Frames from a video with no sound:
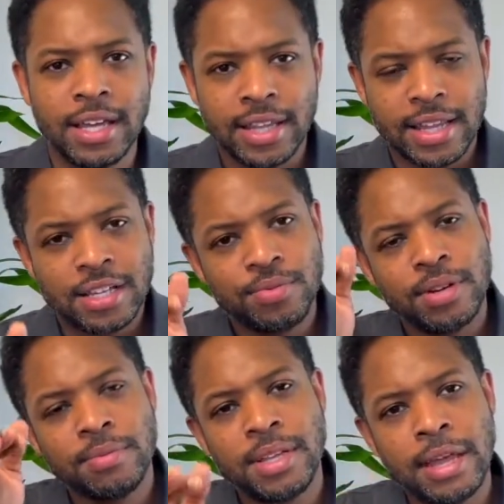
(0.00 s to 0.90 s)
That's what
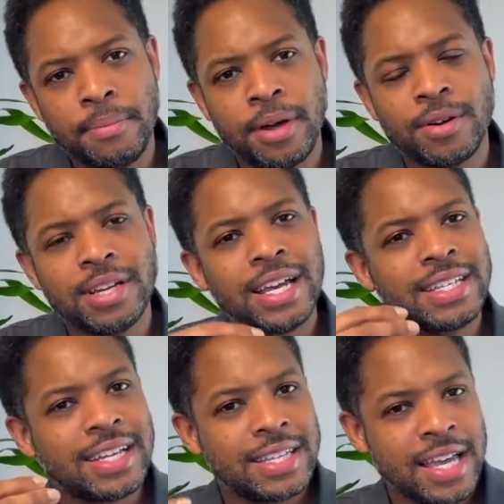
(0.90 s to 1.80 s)
I mean. That buttery, it has
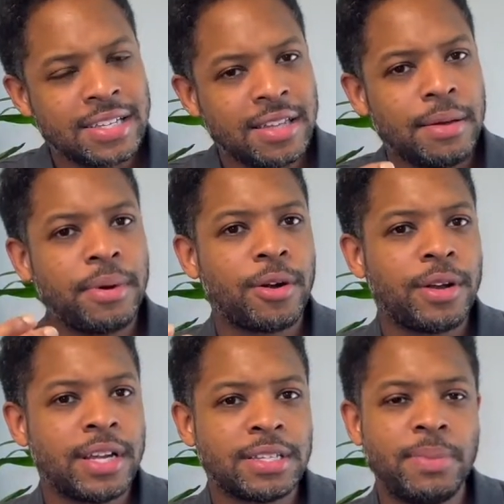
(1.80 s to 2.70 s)
that taste of that
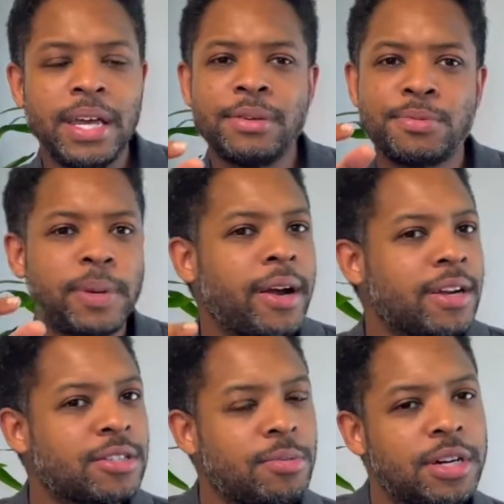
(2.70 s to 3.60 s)
butteriness, but it's pairing
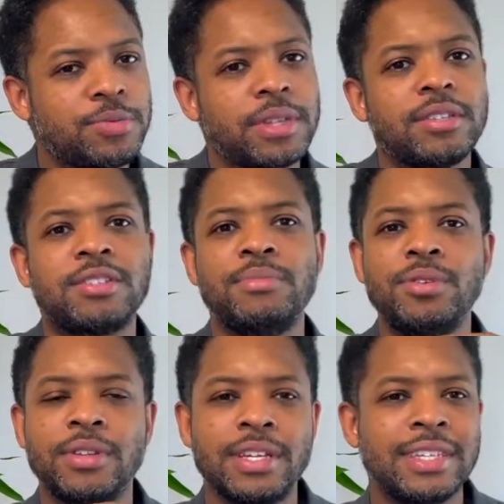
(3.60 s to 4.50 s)
so much with the
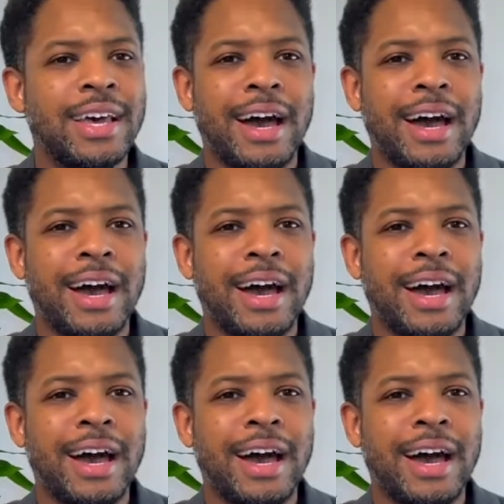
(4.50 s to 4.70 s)
smoothness.